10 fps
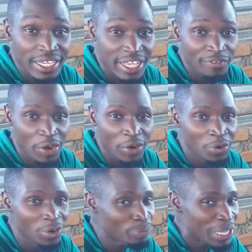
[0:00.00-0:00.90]
He's a very
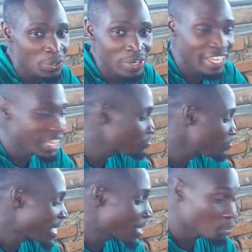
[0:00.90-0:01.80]
good person. He helped
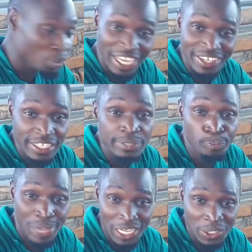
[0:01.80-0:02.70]
me out to get this
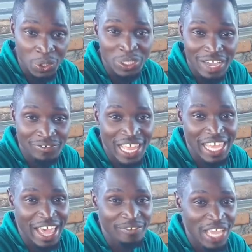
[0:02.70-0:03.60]
black soldier
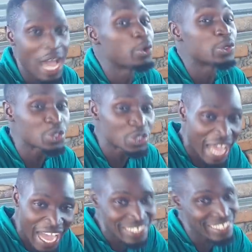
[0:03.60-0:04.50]
fly larvae. I was
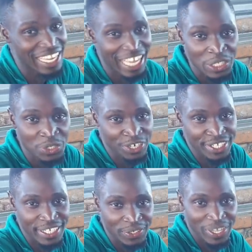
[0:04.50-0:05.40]
hustling and
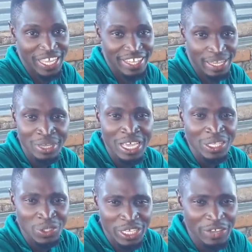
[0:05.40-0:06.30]
stressing to get them.
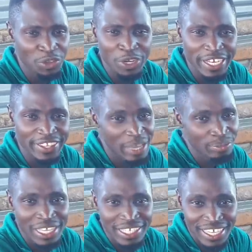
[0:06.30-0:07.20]
So if you need
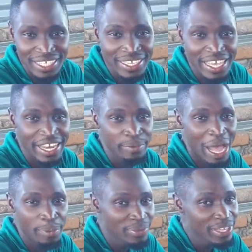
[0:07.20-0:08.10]
them, just hit him
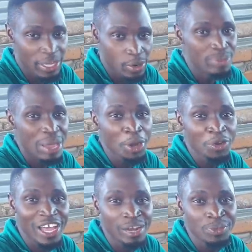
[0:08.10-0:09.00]
up. He will be able
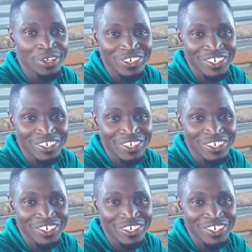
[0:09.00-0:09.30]
to help you.